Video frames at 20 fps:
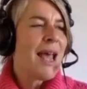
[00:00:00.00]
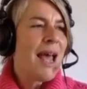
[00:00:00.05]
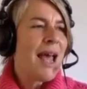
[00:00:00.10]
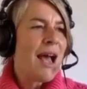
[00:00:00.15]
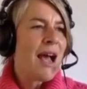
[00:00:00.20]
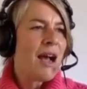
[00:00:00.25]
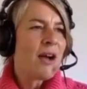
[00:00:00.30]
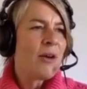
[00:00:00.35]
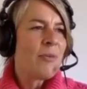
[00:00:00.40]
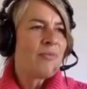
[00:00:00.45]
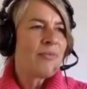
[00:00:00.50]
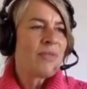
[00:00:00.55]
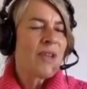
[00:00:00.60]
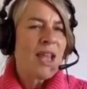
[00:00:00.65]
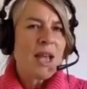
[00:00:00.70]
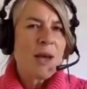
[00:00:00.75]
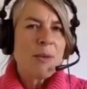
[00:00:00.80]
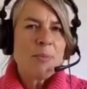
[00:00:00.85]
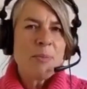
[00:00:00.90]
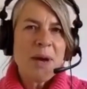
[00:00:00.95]

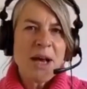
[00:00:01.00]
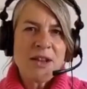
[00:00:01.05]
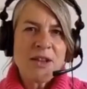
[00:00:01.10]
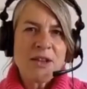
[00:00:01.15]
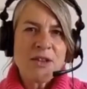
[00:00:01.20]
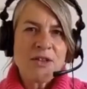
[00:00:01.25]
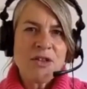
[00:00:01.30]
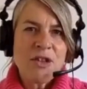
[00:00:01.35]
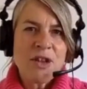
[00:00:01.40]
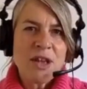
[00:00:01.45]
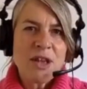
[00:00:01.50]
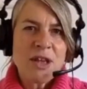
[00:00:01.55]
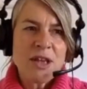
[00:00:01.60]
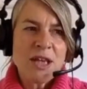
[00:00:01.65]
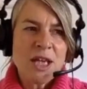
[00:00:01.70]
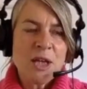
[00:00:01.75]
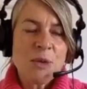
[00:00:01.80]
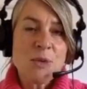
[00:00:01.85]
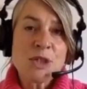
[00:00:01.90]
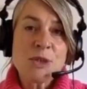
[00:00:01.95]
but
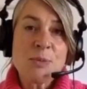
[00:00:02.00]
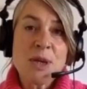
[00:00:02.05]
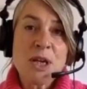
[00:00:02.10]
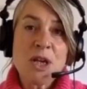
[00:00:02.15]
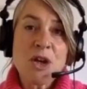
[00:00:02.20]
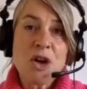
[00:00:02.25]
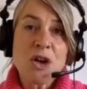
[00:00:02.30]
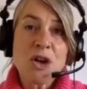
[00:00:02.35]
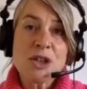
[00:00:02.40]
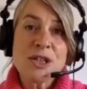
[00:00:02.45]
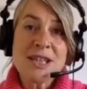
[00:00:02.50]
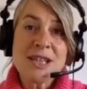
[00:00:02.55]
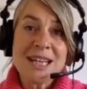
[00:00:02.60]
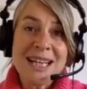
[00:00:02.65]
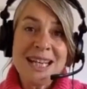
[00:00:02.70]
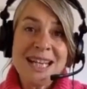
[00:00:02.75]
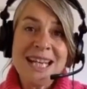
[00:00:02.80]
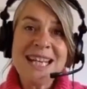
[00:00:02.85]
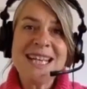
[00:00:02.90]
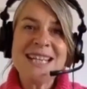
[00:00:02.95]
it was because the
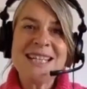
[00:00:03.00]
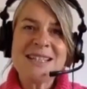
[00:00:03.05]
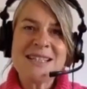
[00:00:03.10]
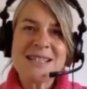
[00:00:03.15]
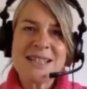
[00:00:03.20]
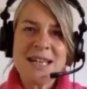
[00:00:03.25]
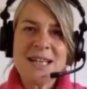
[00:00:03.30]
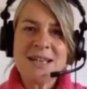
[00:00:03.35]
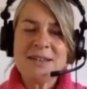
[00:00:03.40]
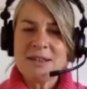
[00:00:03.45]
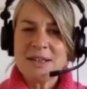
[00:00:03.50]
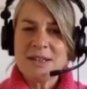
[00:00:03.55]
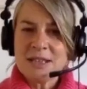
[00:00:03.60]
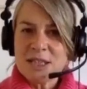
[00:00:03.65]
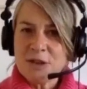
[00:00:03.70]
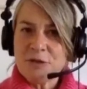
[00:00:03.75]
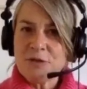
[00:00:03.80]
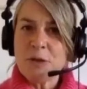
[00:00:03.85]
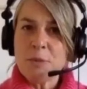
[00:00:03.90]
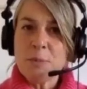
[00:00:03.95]
leaders in the
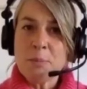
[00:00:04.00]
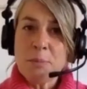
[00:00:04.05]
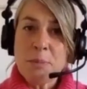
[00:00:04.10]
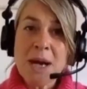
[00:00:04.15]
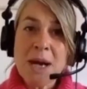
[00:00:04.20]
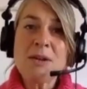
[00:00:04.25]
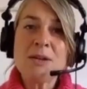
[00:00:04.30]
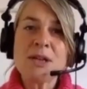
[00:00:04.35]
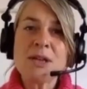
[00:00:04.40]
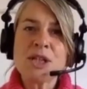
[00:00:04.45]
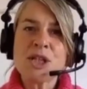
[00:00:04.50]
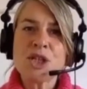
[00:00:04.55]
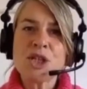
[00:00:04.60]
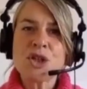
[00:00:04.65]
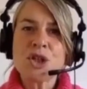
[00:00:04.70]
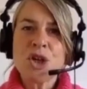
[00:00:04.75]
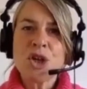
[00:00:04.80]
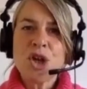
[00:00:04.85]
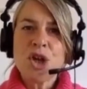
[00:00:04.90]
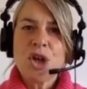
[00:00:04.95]
different boroughs
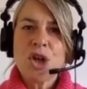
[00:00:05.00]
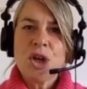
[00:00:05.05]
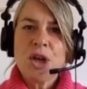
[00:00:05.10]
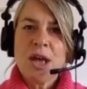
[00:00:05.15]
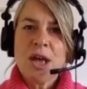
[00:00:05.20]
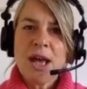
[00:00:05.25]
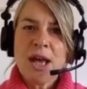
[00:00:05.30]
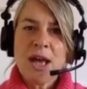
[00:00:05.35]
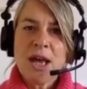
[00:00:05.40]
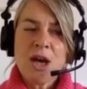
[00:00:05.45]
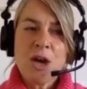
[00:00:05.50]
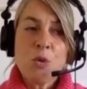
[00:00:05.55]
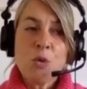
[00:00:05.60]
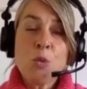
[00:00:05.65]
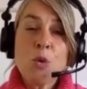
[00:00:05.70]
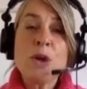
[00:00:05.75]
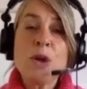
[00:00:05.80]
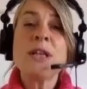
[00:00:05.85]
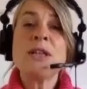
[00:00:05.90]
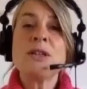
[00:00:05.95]

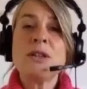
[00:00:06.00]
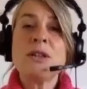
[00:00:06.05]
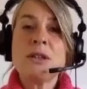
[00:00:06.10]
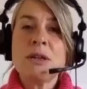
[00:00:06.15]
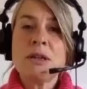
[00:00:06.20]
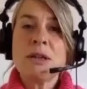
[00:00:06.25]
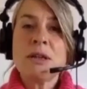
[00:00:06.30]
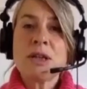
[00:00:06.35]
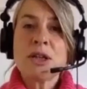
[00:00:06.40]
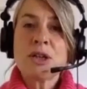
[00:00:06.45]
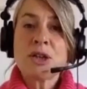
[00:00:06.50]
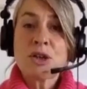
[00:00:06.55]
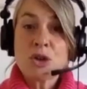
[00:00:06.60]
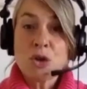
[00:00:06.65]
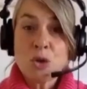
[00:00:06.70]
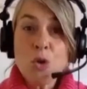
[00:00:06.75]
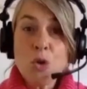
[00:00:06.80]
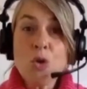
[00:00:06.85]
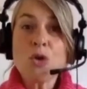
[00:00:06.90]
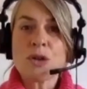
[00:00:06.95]
wouldn't
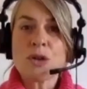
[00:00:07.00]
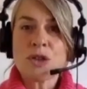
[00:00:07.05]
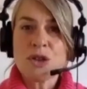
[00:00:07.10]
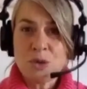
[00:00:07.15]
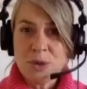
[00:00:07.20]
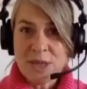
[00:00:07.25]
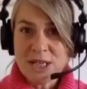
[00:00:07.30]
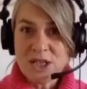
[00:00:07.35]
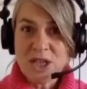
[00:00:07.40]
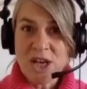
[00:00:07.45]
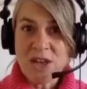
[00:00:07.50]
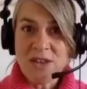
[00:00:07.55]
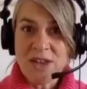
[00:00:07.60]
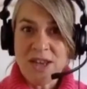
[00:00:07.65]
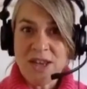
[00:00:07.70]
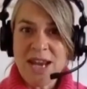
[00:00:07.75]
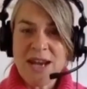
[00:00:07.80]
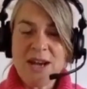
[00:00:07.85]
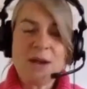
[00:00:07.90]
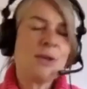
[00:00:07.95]
talk to each other.
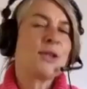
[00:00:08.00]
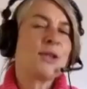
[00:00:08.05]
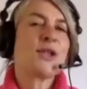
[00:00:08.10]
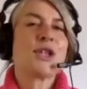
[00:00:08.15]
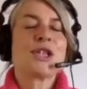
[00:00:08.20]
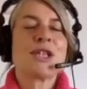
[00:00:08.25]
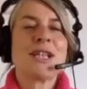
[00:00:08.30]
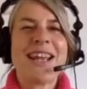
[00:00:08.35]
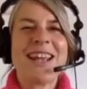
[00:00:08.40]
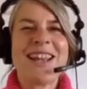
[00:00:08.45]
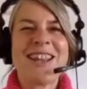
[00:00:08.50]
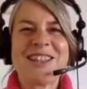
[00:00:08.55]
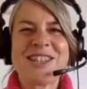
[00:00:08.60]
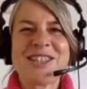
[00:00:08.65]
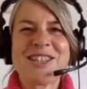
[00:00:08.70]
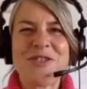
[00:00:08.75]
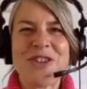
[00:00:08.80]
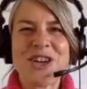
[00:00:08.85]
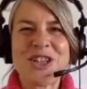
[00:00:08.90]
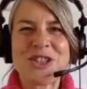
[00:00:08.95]
And I was just at this
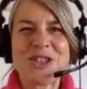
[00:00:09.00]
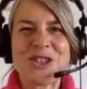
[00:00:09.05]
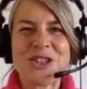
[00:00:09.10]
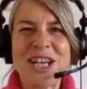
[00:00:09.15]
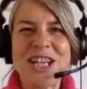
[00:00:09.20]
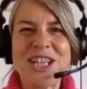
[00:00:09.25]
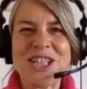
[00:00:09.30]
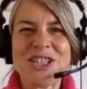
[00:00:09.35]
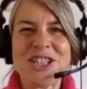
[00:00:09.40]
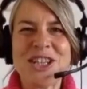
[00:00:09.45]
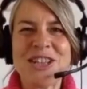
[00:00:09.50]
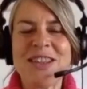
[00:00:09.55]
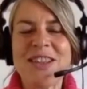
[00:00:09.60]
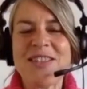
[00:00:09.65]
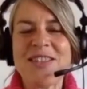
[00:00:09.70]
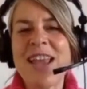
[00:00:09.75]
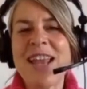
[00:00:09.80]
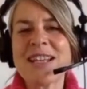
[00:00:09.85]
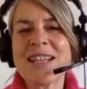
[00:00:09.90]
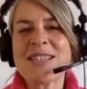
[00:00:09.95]
frustration
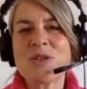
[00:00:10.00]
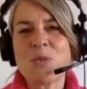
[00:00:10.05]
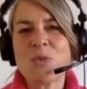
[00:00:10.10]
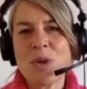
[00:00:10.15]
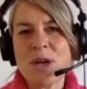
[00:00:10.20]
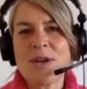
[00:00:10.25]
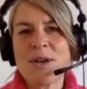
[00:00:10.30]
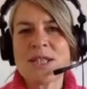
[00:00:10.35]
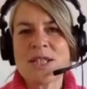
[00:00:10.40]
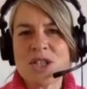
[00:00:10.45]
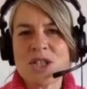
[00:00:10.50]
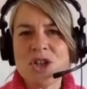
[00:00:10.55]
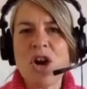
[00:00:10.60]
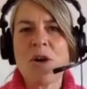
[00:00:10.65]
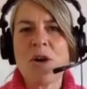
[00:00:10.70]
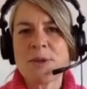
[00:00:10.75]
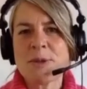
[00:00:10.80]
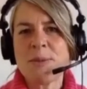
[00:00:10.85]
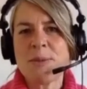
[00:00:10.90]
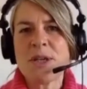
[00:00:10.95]
that that's where it
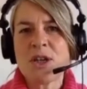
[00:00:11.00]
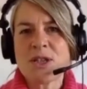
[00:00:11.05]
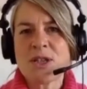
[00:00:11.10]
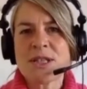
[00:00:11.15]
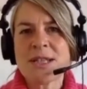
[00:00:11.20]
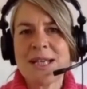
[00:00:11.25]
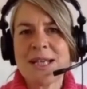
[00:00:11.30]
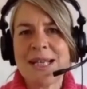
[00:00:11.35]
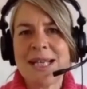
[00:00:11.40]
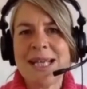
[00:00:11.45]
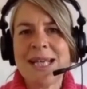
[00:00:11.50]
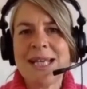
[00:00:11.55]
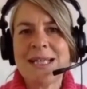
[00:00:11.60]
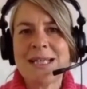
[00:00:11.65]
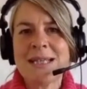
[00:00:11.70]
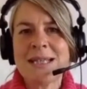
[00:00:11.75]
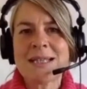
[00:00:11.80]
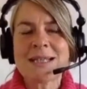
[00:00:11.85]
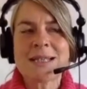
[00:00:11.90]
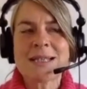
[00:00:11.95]
stops, because the
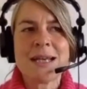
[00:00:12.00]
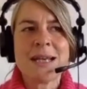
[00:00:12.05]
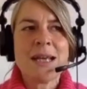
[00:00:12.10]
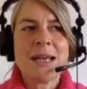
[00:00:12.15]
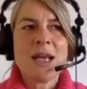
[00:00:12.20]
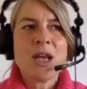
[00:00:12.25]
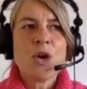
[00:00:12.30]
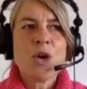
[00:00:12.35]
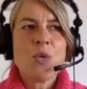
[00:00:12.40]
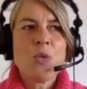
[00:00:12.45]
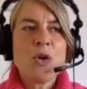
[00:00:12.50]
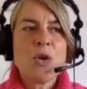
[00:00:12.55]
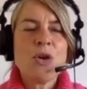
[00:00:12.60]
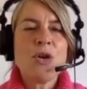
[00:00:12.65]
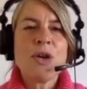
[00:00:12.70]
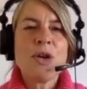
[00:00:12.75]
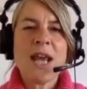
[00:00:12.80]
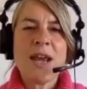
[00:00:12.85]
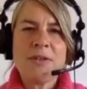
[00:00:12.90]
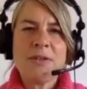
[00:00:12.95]
leaders
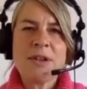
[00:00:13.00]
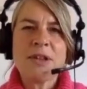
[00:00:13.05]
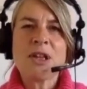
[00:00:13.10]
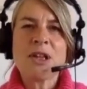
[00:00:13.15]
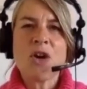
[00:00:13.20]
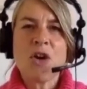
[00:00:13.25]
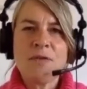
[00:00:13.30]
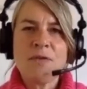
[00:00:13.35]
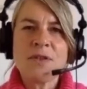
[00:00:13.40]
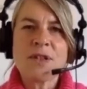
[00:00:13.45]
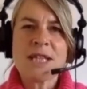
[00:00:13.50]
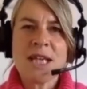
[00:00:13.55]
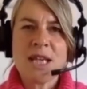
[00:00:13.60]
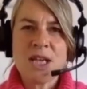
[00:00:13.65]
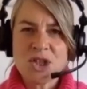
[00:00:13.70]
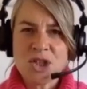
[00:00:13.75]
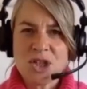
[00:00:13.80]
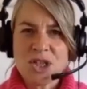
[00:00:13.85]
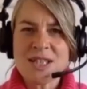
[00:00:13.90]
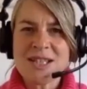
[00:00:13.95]
weren't having the
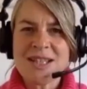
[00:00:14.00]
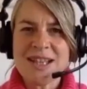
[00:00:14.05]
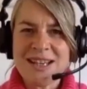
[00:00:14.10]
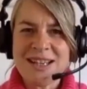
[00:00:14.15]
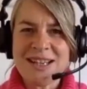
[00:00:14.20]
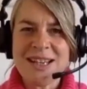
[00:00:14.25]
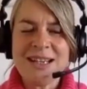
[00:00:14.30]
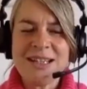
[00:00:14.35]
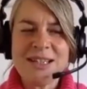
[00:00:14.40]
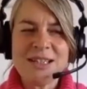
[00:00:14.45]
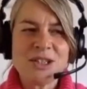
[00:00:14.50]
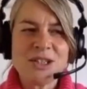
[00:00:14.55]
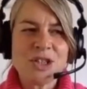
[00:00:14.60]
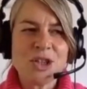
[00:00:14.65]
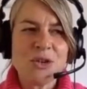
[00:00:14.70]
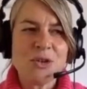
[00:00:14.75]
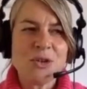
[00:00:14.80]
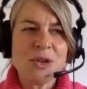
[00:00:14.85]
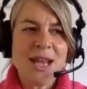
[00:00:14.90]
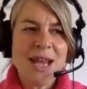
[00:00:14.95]
conversations they needed
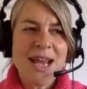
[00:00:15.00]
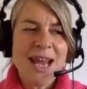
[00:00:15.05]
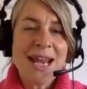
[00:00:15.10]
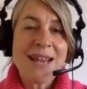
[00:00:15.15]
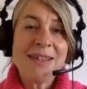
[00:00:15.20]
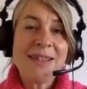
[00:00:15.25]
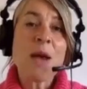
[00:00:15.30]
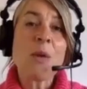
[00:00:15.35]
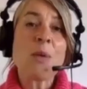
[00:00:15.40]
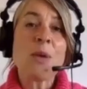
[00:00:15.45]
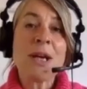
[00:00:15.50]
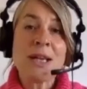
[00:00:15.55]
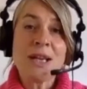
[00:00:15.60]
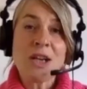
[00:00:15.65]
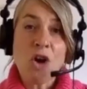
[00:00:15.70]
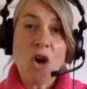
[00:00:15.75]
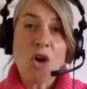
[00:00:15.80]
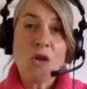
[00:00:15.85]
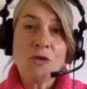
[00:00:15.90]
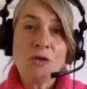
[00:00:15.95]
to, and they were in
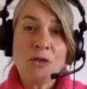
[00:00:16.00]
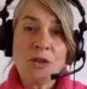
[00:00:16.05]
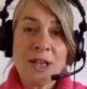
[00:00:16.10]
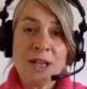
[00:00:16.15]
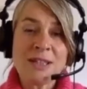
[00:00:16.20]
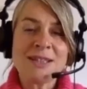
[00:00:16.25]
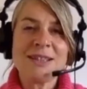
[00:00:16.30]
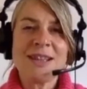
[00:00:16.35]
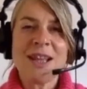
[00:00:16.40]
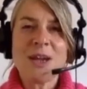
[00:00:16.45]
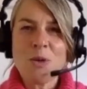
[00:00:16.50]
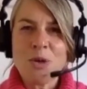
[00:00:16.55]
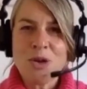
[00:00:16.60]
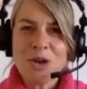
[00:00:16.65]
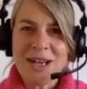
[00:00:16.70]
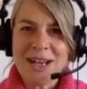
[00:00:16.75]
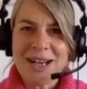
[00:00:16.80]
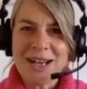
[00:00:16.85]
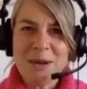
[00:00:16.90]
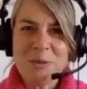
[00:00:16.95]
conflict and they weren't
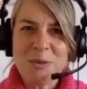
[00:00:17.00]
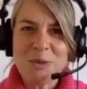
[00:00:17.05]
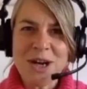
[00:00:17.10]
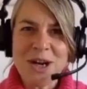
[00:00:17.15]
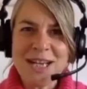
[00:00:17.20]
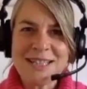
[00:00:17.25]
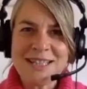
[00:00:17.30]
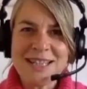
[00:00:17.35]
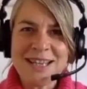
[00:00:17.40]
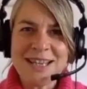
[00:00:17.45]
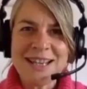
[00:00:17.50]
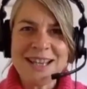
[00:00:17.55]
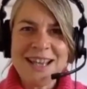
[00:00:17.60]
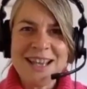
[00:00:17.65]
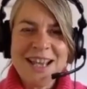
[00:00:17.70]
collaborating.